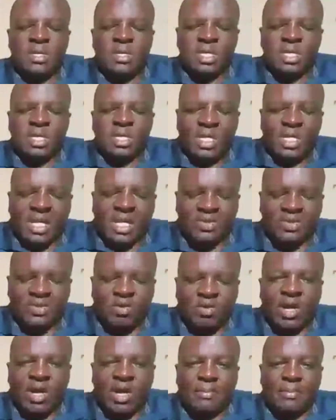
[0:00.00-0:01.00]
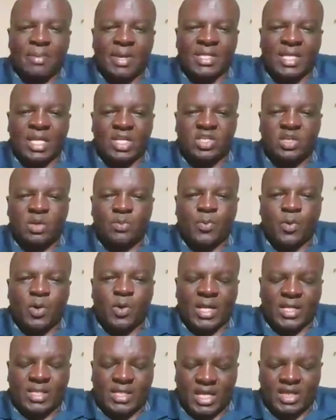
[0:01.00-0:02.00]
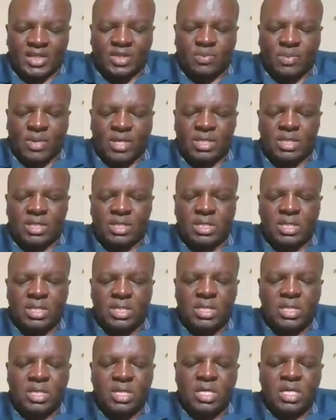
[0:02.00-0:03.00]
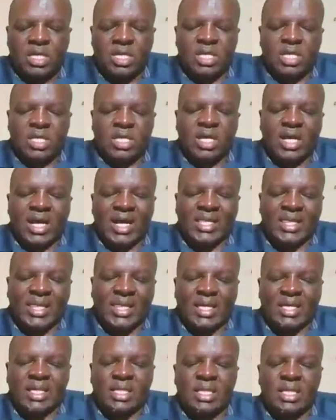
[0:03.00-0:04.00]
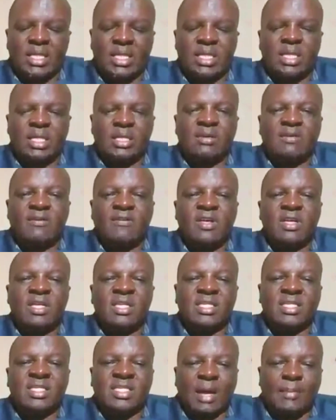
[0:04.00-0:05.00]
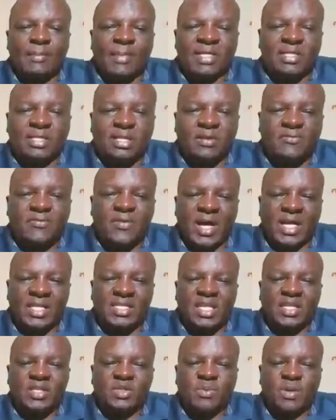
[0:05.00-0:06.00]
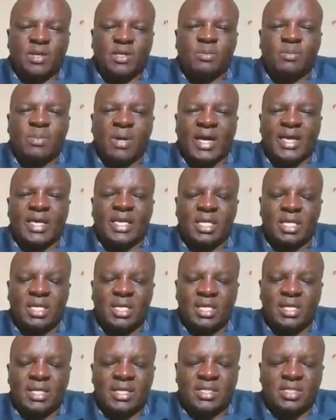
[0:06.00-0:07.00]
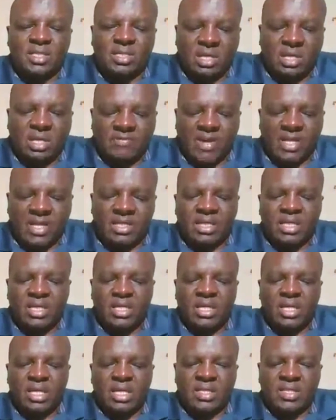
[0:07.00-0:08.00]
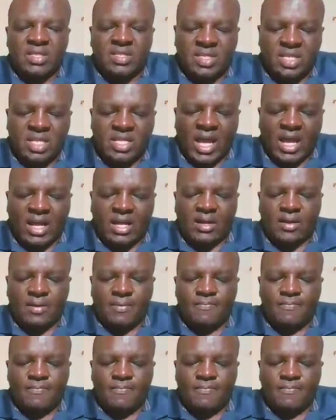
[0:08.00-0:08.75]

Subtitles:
industrial mentorship or attachment, and then summative assessment by TVET, CDAC,